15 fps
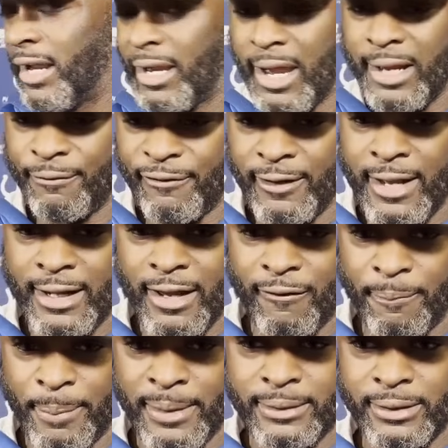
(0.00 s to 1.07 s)
I feel like
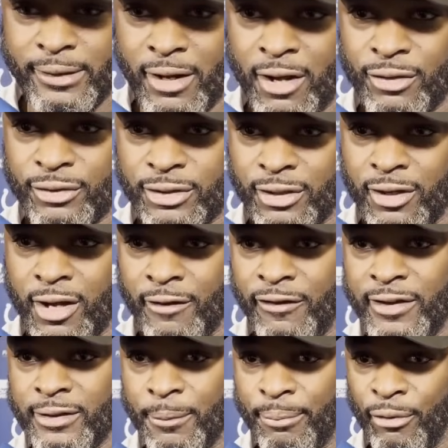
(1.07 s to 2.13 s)
if Pitt's an all-star, if
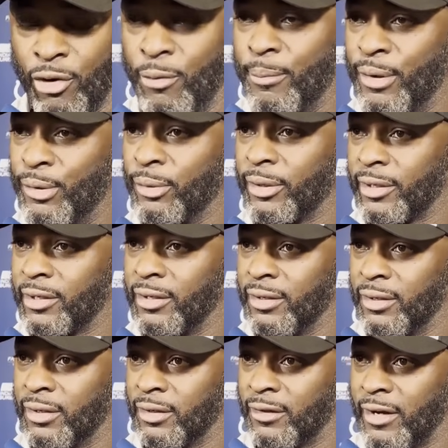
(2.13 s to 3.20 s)
he's a pro bowler,
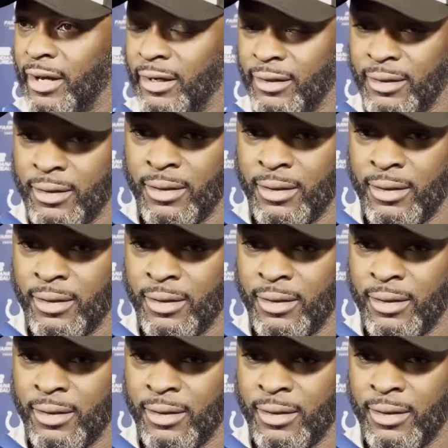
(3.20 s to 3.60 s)
right,